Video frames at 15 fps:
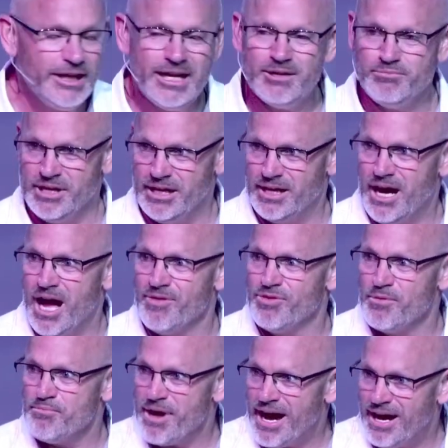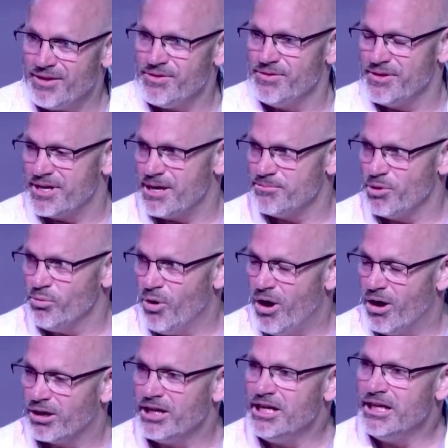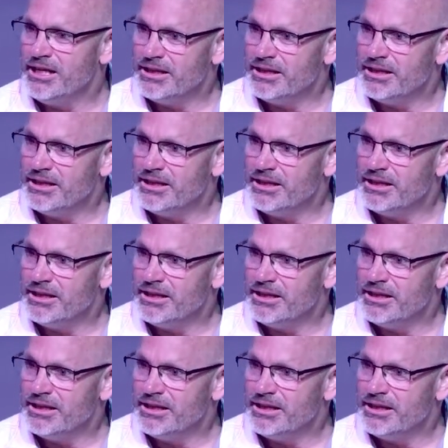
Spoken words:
Lead me on the path that I'm to walk.